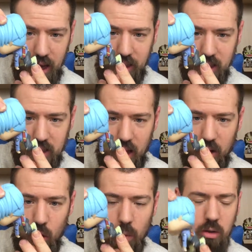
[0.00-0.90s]
and there's
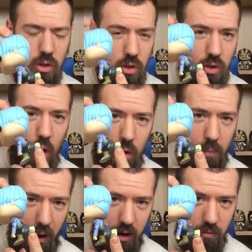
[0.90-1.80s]
like almost
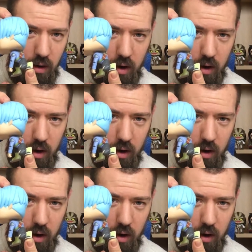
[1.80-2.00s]
no paint